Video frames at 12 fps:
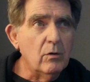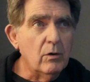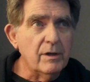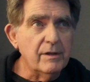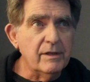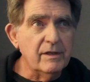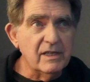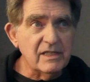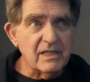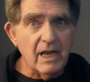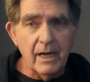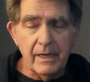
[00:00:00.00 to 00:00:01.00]
On
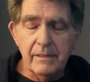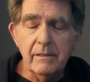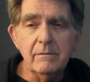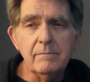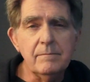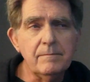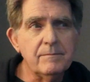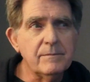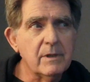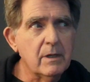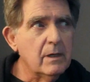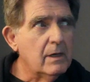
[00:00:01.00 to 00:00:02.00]
this side,
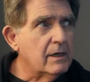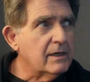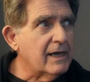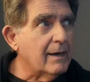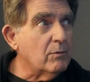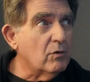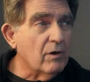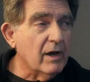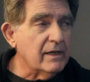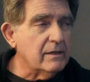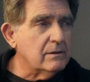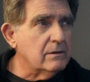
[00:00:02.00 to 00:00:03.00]
camera
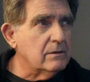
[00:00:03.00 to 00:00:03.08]
right,